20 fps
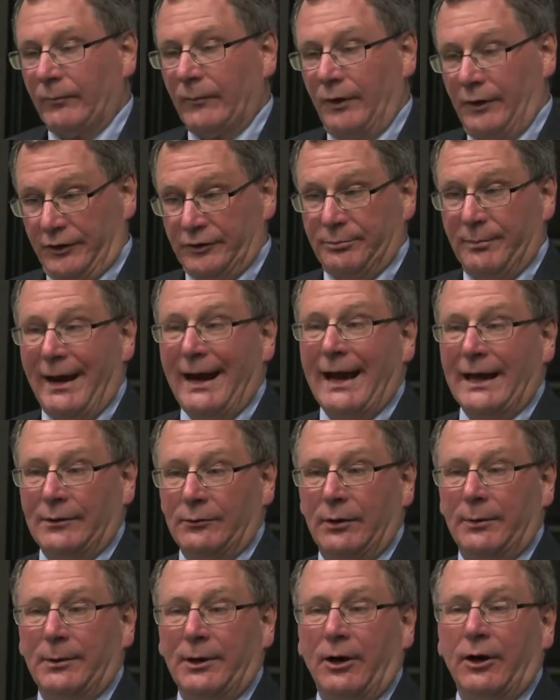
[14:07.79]
this man
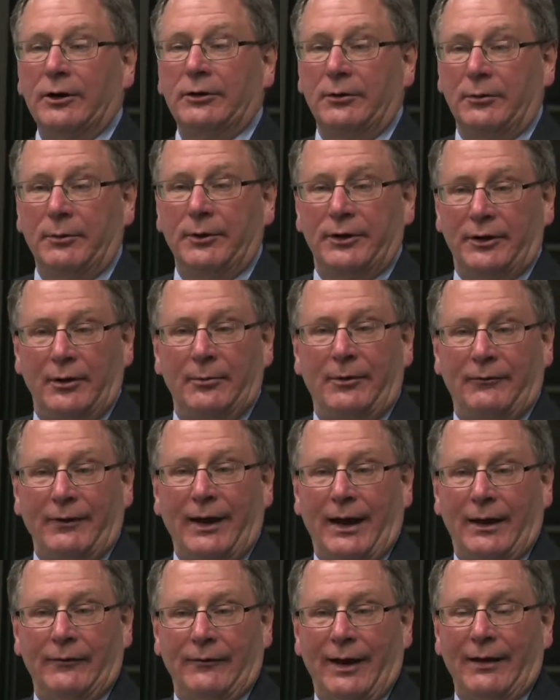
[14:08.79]
who had been arguing with him
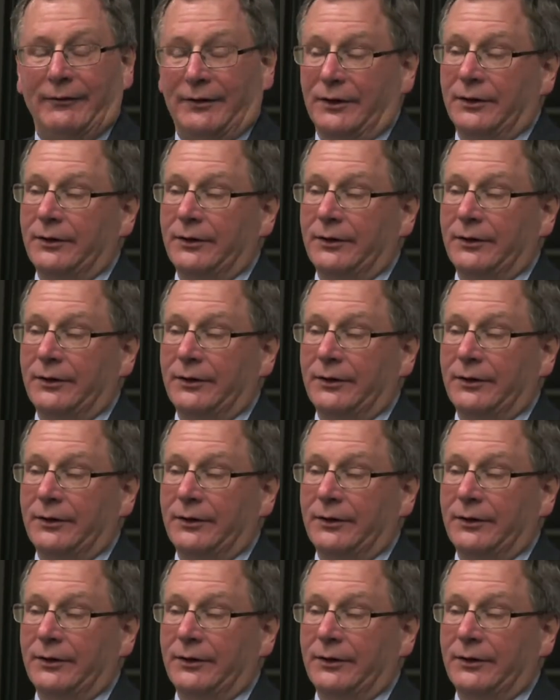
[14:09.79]
of having